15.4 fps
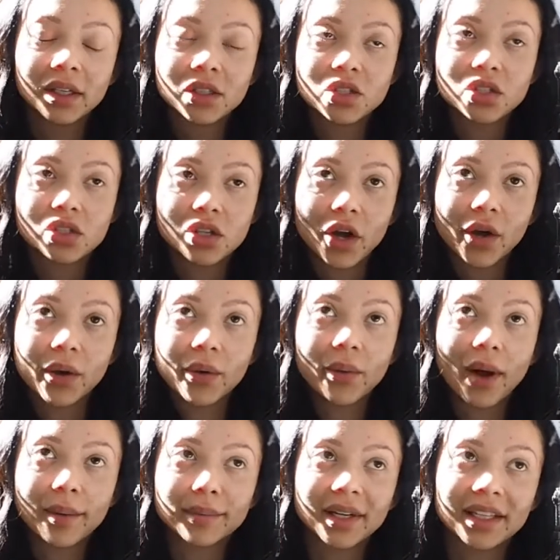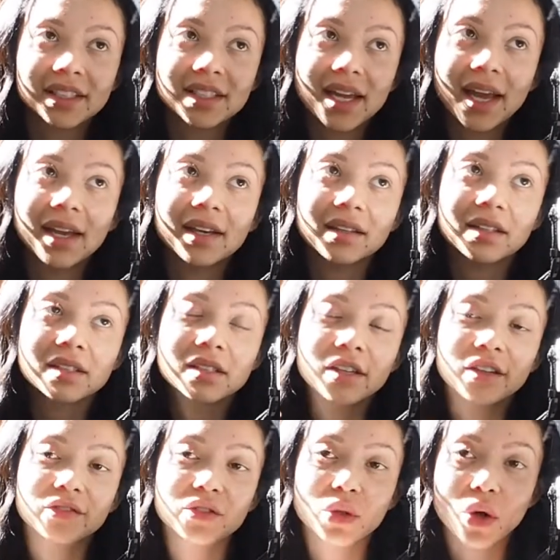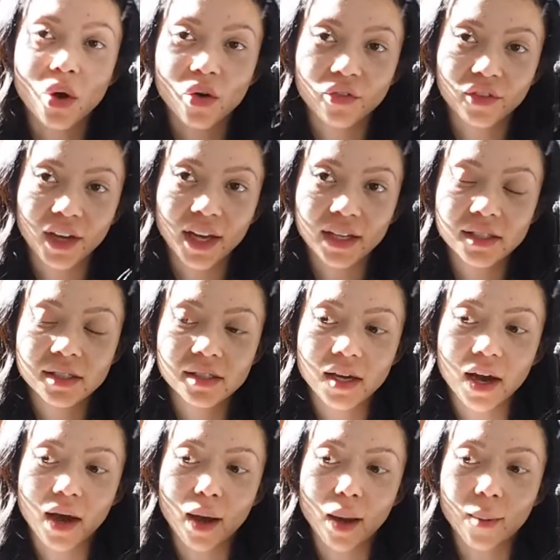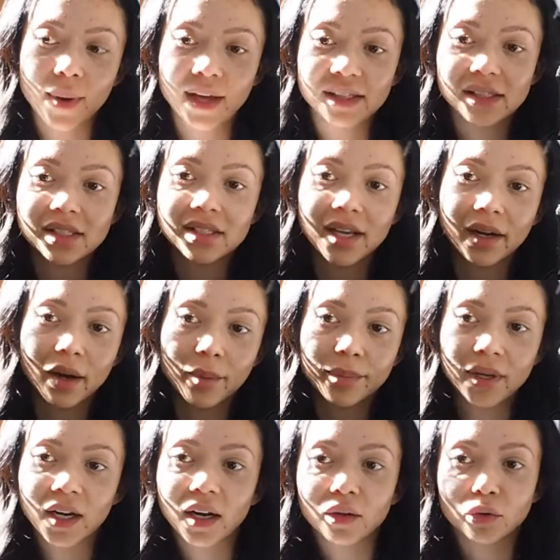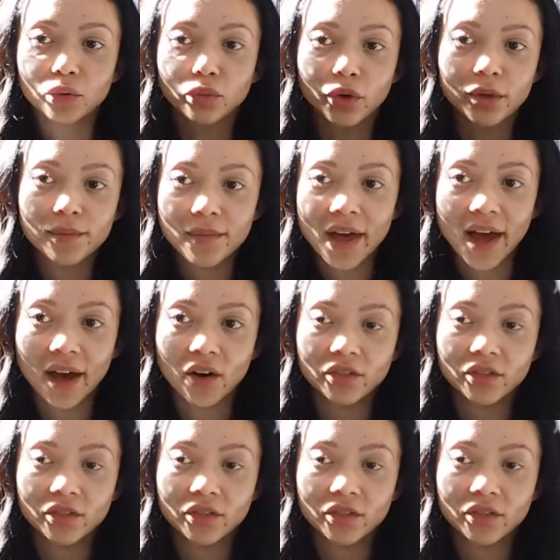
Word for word: So I'm gonna take the stuff to the office um, and set up in a little room there.